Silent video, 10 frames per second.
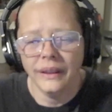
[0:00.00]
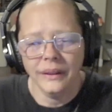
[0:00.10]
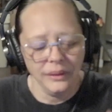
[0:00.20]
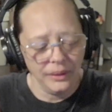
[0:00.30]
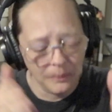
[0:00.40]

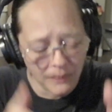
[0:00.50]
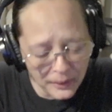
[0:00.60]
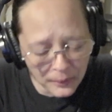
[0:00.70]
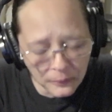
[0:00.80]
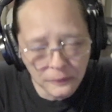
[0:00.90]
The
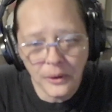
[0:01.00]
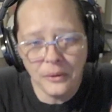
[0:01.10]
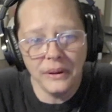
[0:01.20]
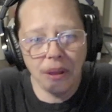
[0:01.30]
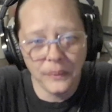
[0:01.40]

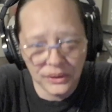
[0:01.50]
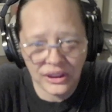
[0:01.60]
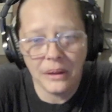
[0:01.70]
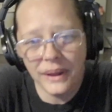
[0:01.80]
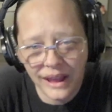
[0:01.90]
microphone and what's
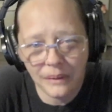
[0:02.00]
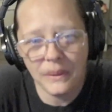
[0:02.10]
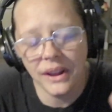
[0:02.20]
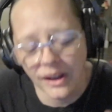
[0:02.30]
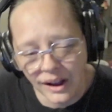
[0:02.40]
coming out my
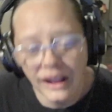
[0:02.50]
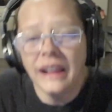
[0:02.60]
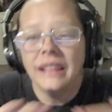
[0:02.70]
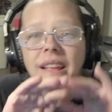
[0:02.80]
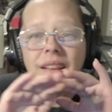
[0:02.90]
DAW.
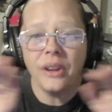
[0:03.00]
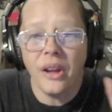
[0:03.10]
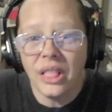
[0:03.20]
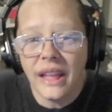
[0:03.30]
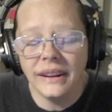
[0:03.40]
That's
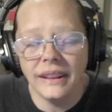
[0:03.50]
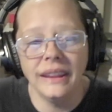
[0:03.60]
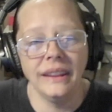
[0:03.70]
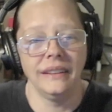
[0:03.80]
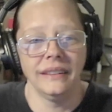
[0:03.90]
all I
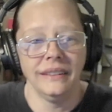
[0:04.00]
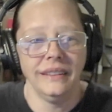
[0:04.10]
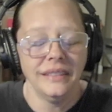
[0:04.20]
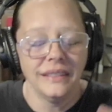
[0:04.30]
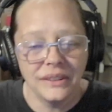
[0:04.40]
need.
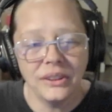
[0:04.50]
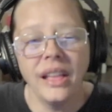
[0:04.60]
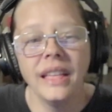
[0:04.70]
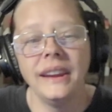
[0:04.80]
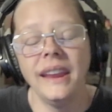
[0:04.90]
That's
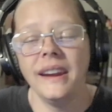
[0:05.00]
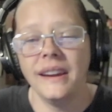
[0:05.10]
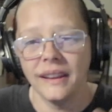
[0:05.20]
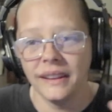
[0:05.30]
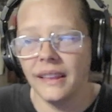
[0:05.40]
all I need.
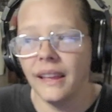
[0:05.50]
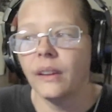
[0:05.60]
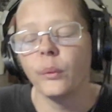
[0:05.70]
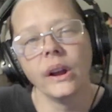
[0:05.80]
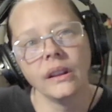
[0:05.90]

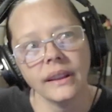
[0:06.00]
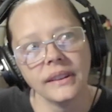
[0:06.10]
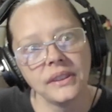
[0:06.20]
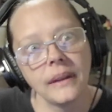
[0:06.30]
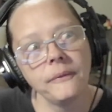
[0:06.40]
Well,
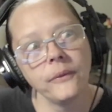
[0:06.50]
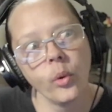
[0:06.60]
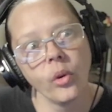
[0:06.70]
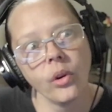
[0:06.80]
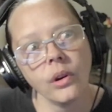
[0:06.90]
except
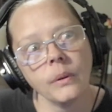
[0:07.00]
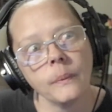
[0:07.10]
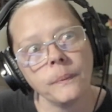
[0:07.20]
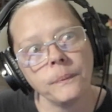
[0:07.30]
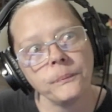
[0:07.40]
for,
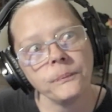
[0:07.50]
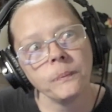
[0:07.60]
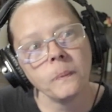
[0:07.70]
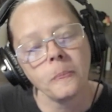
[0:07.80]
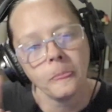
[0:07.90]

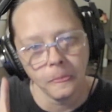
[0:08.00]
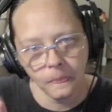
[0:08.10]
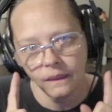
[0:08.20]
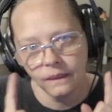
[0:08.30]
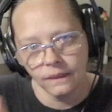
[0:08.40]

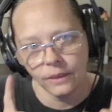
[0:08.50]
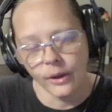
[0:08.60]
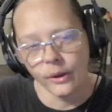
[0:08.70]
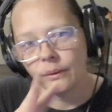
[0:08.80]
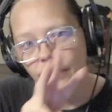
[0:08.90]

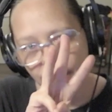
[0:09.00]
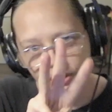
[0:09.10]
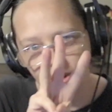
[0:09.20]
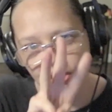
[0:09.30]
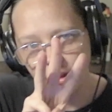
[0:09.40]
no, I
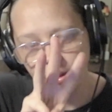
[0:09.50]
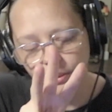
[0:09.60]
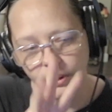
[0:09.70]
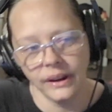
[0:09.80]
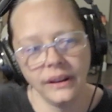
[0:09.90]
should say
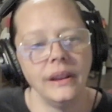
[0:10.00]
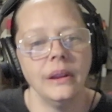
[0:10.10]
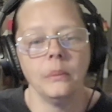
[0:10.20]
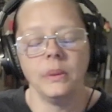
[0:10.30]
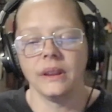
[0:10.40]
3,
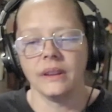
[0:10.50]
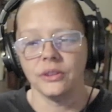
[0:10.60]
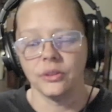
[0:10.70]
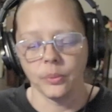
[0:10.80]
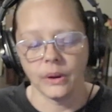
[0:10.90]

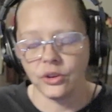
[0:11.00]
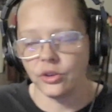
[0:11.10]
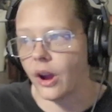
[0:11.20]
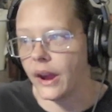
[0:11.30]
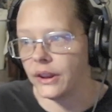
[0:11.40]
because when I
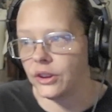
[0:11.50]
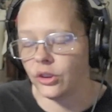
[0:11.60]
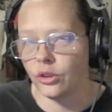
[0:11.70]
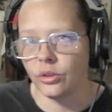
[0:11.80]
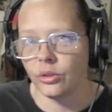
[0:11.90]
try to
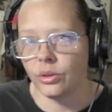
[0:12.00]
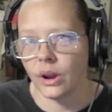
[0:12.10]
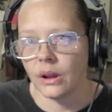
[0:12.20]
do